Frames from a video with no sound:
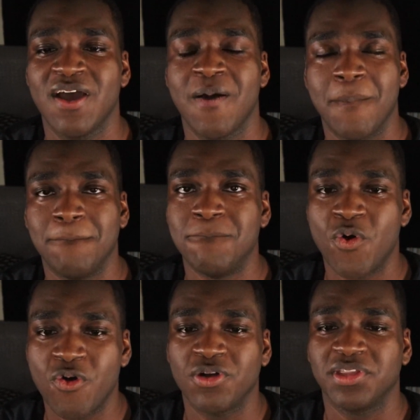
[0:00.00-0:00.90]

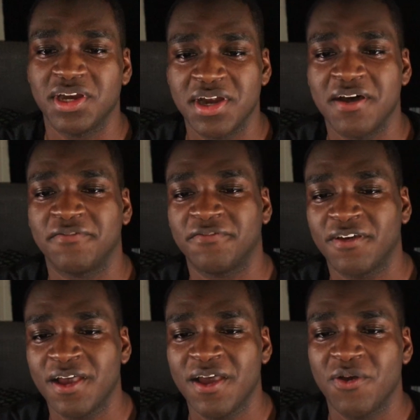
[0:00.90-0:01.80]
more than enough
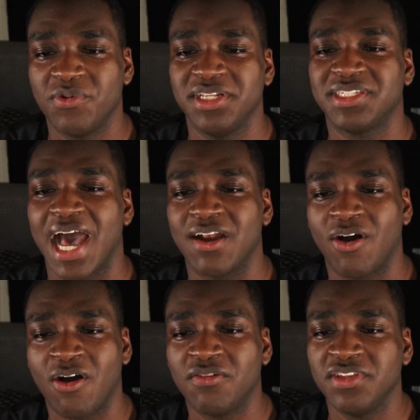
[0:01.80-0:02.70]
when he's got
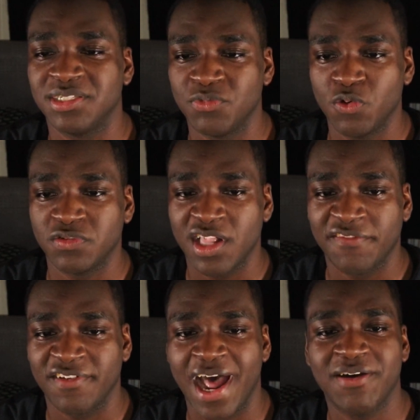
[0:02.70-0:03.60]
all these moves left.
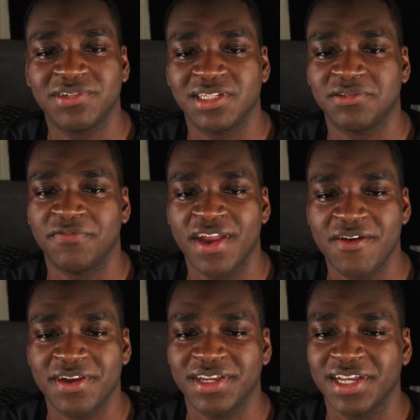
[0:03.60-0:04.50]
And I was
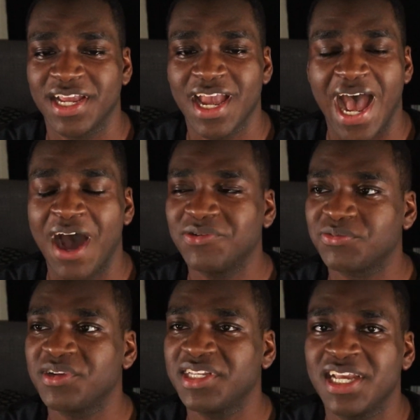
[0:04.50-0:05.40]

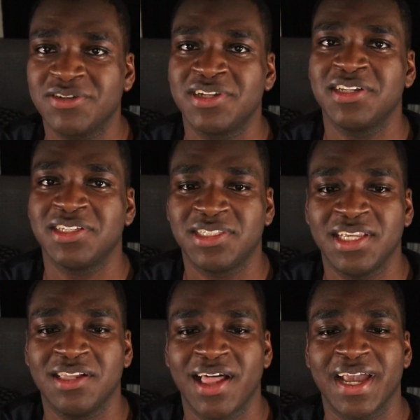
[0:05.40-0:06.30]
really interested to
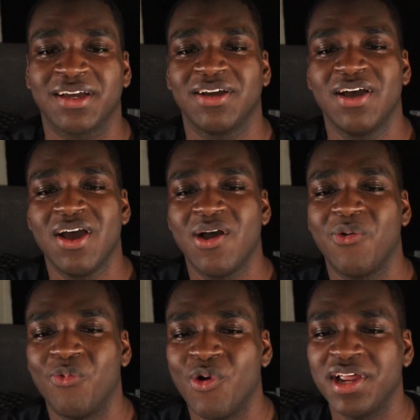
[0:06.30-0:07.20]
see
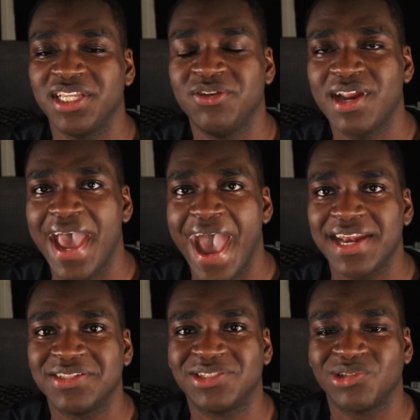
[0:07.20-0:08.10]
what Yuta had
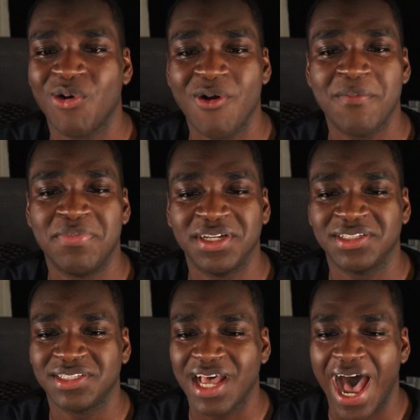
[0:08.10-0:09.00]
in store, but
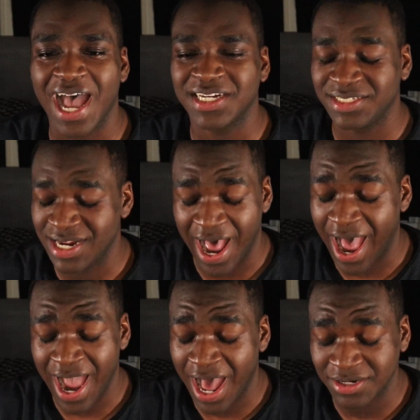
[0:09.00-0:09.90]
I
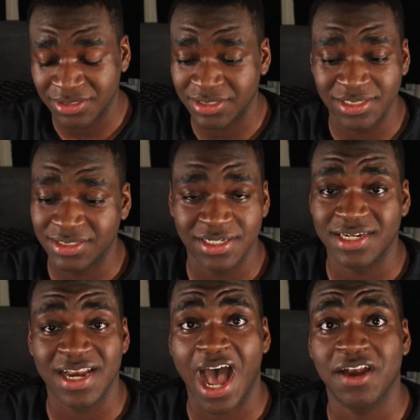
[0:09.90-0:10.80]
honestly did
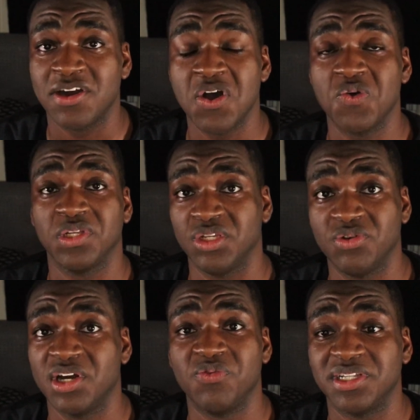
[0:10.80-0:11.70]
not know
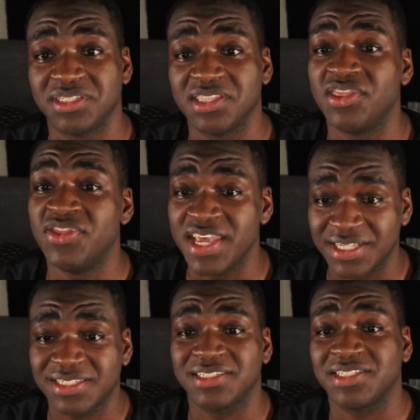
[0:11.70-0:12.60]
Yuta was this
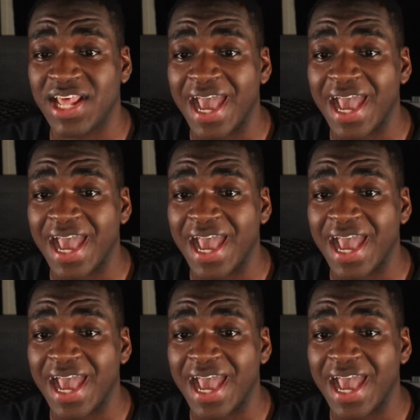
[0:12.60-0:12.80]
stacked